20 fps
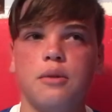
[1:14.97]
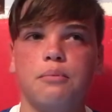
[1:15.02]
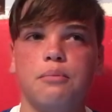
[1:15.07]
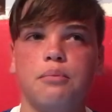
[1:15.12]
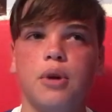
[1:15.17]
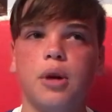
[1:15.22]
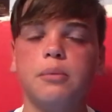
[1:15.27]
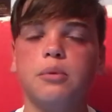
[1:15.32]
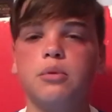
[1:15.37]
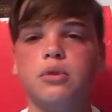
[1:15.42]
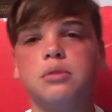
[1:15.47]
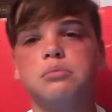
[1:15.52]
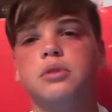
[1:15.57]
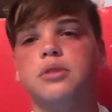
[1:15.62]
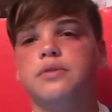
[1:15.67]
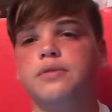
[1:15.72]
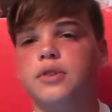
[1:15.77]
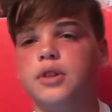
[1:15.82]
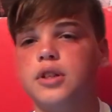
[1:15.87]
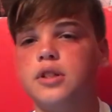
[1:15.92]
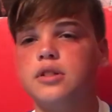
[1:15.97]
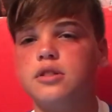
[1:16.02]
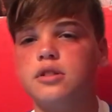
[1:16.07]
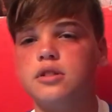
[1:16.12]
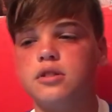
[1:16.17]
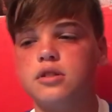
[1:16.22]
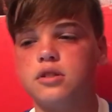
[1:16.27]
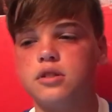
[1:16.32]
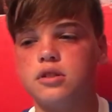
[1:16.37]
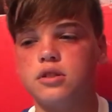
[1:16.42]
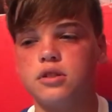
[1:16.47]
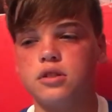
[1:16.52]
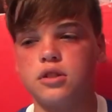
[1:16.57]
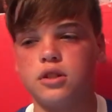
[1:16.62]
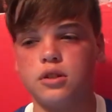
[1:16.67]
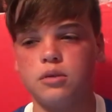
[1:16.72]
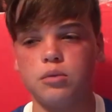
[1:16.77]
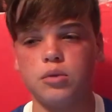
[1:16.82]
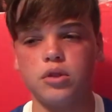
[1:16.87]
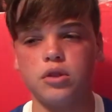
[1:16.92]
Probably one of my friends, just to see
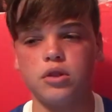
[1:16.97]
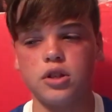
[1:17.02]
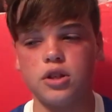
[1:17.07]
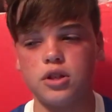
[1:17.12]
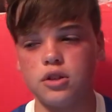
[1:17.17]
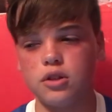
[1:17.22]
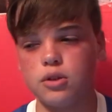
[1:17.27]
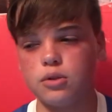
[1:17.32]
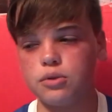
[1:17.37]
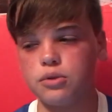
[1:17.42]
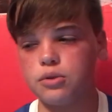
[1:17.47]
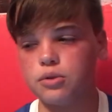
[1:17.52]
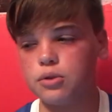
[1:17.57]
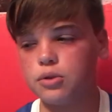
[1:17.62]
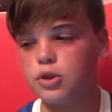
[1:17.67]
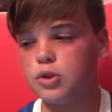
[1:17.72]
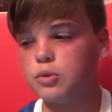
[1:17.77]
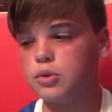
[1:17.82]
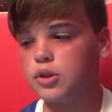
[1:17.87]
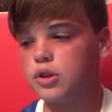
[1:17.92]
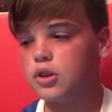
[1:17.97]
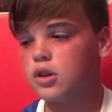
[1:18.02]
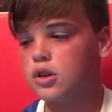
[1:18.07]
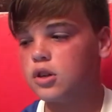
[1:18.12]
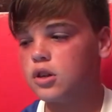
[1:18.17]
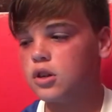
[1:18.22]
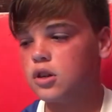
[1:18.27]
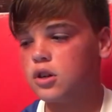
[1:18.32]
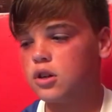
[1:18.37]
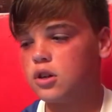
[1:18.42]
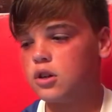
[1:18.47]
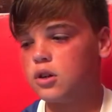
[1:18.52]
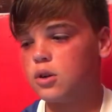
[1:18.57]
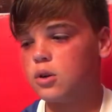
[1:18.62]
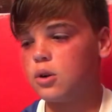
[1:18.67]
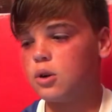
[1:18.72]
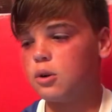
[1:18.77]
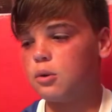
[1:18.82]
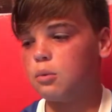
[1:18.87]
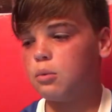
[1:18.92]
what they go through and
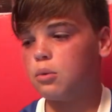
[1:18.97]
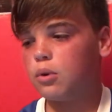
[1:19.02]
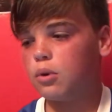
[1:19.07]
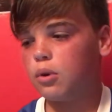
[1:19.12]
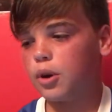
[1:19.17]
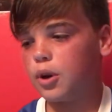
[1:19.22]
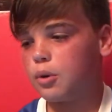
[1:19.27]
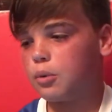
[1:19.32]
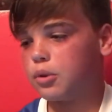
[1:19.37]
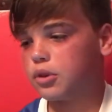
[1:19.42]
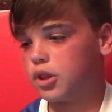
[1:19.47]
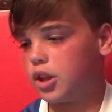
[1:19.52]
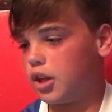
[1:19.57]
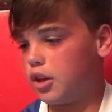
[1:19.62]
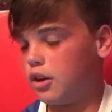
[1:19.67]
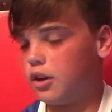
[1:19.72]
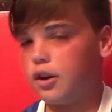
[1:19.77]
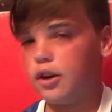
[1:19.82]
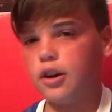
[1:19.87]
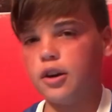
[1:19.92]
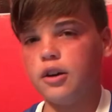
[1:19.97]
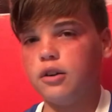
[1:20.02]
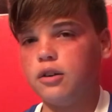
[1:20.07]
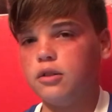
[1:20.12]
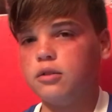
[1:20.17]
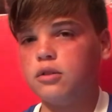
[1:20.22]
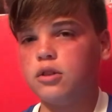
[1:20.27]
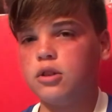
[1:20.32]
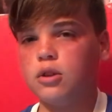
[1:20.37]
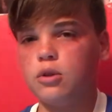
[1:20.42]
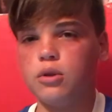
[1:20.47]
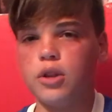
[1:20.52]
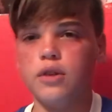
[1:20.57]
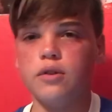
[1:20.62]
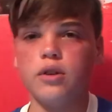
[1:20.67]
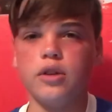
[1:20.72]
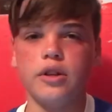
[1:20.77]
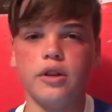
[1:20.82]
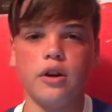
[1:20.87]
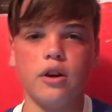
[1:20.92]
like what they are and who they
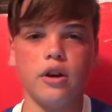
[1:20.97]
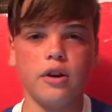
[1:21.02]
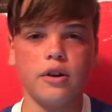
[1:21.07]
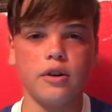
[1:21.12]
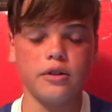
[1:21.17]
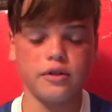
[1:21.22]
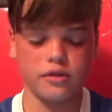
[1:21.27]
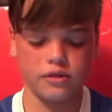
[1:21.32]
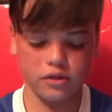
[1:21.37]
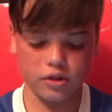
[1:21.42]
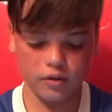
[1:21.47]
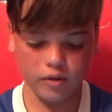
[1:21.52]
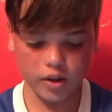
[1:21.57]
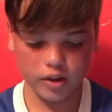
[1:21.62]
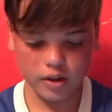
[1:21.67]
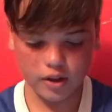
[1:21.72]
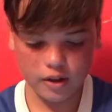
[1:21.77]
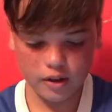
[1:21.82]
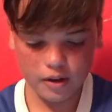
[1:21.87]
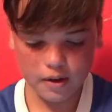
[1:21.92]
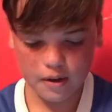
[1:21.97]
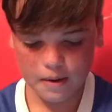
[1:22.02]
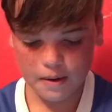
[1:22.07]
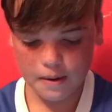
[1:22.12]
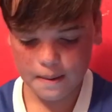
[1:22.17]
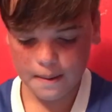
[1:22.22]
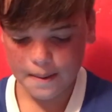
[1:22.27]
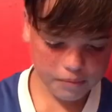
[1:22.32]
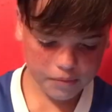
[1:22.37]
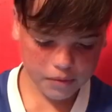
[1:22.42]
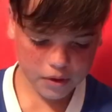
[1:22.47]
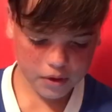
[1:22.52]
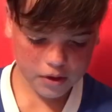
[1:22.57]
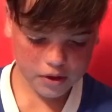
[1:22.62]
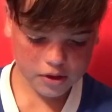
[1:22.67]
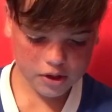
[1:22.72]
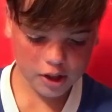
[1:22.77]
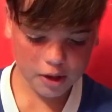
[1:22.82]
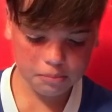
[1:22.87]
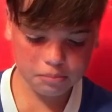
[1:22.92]
really are and stuff like that.
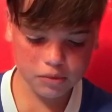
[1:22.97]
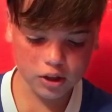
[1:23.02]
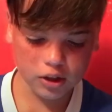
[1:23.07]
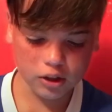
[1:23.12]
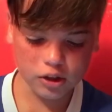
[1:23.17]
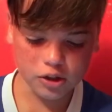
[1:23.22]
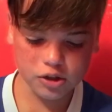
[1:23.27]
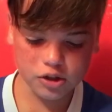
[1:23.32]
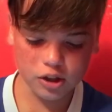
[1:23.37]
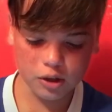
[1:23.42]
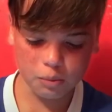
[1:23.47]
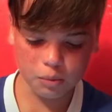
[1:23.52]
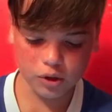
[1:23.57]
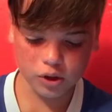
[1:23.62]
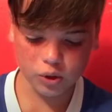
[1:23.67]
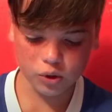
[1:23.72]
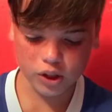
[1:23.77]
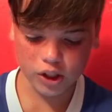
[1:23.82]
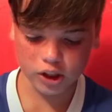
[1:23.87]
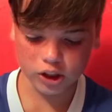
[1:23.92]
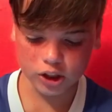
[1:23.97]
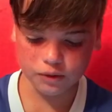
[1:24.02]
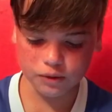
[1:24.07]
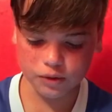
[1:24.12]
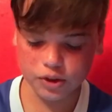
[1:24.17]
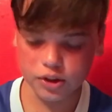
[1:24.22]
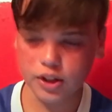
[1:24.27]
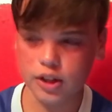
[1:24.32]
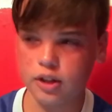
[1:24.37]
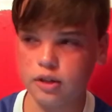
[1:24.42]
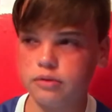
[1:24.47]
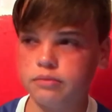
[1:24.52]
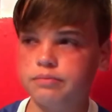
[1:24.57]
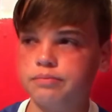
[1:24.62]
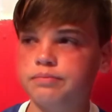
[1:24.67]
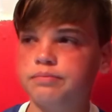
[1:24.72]
Something or someone you can't live without.